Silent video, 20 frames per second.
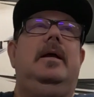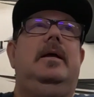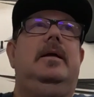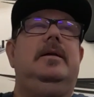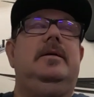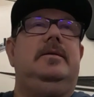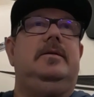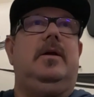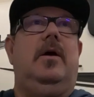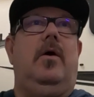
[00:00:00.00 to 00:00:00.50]

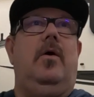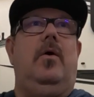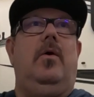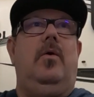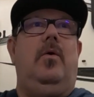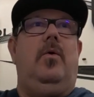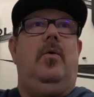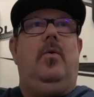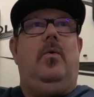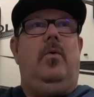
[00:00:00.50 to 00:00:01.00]

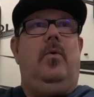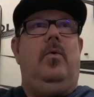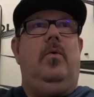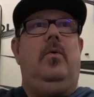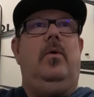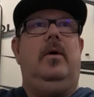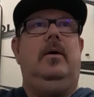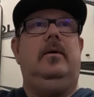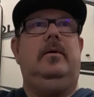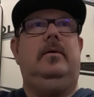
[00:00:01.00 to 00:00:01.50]

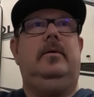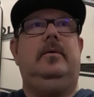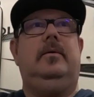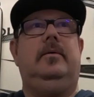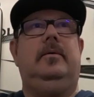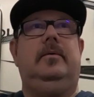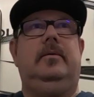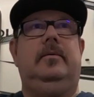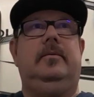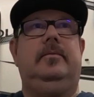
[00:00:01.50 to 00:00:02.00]
So
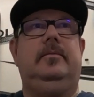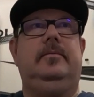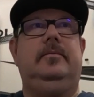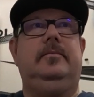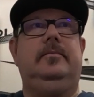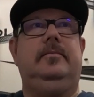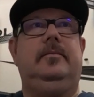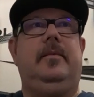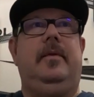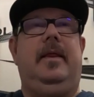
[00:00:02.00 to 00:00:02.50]

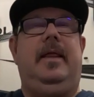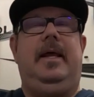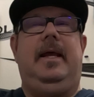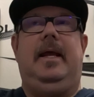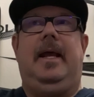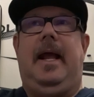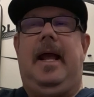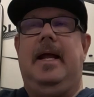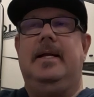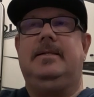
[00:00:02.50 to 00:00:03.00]

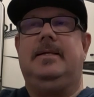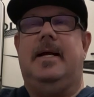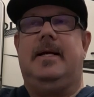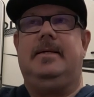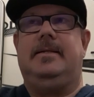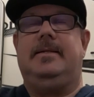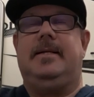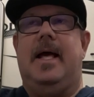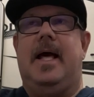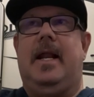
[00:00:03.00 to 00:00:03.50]
the
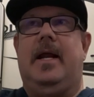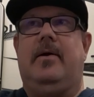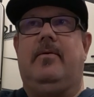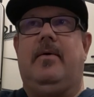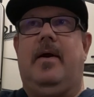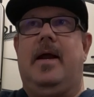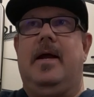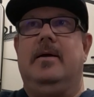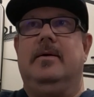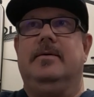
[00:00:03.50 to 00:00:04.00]
anti-static
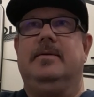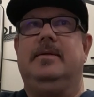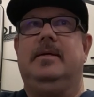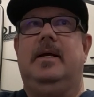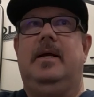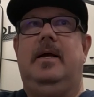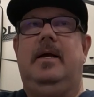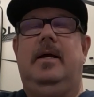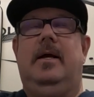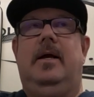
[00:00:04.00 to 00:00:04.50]
rails
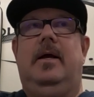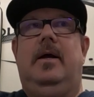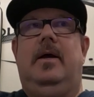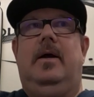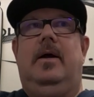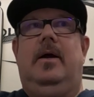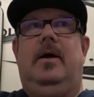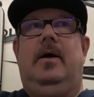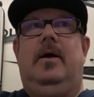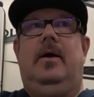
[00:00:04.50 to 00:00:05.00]

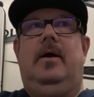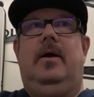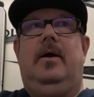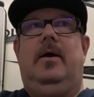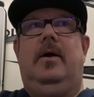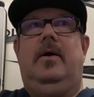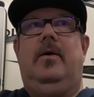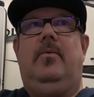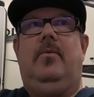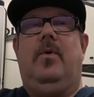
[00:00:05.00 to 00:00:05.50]

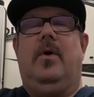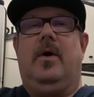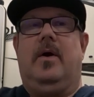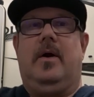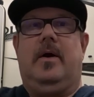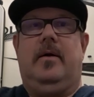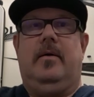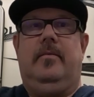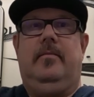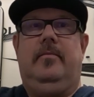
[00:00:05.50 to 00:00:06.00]

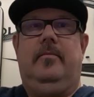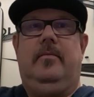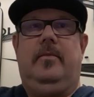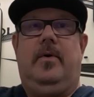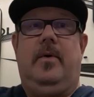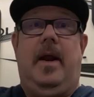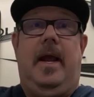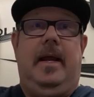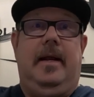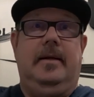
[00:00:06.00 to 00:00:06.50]
work
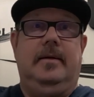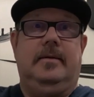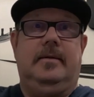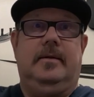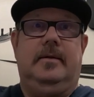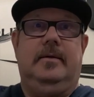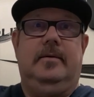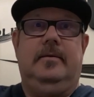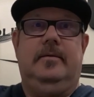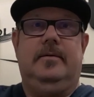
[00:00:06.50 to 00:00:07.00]
great.
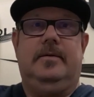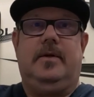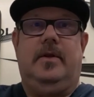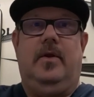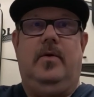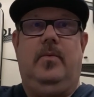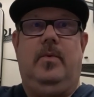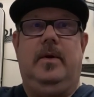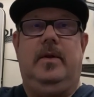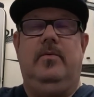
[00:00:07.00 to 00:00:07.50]
So
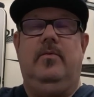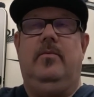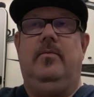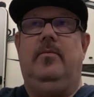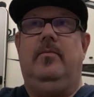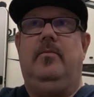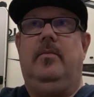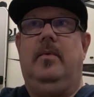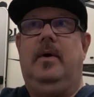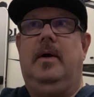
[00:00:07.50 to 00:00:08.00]
the
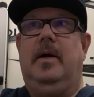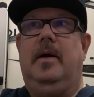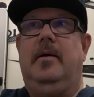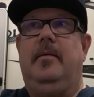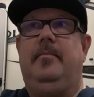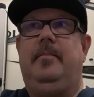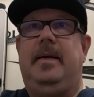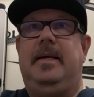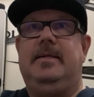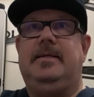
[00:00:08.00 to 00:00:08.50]
wooden
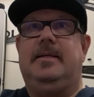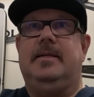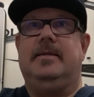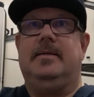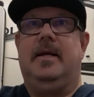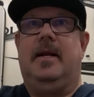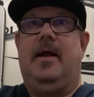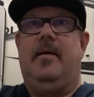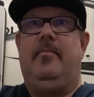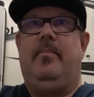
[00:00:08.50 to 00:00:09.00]
pieces
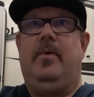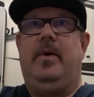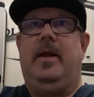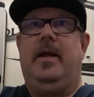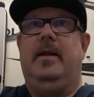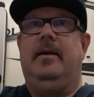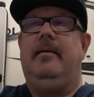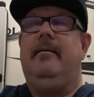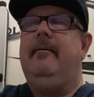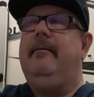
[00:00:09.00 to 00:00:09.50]
that I put
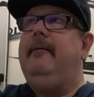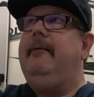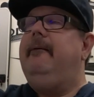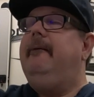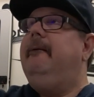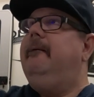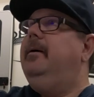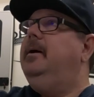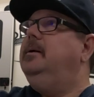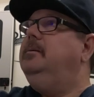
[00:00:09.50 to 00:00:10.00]
in
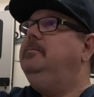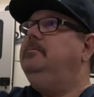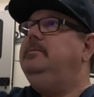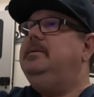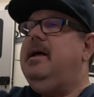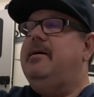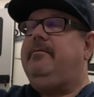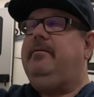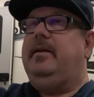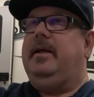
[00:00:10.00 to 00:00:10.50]

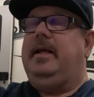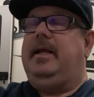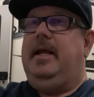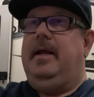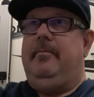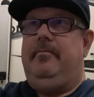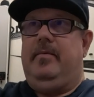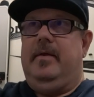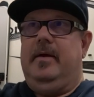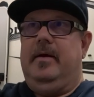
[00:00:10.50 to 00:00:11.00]
definitely
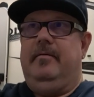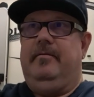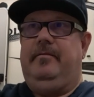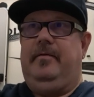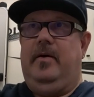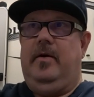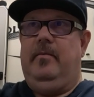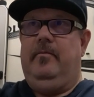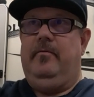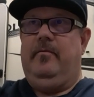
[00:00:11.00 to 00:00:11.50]
keep the
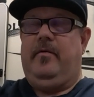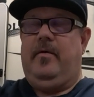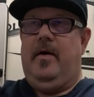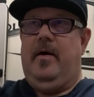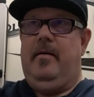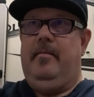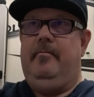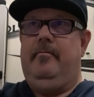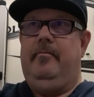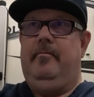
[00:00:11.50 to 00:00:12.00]
film
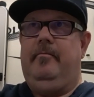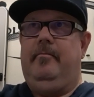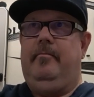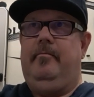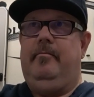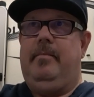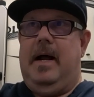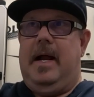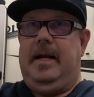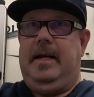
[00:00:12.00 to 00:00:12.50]
from
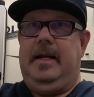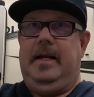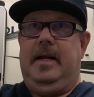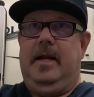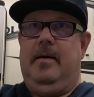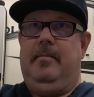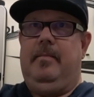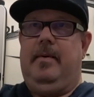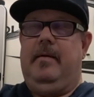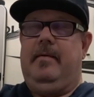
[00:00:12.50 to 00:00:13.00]
binding
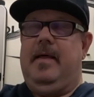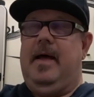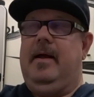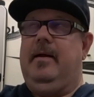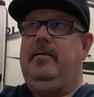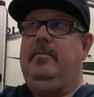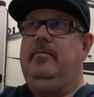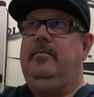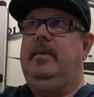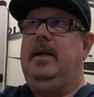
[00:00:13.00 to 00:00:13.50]
up on
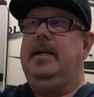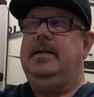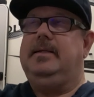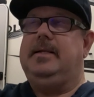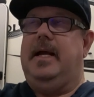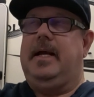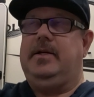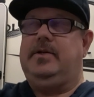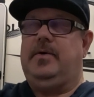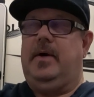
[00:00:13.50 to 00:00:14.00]
that
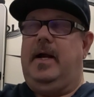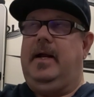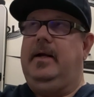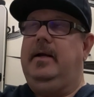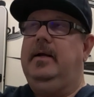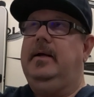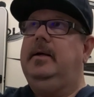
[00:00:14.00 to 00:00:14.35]
intake tray.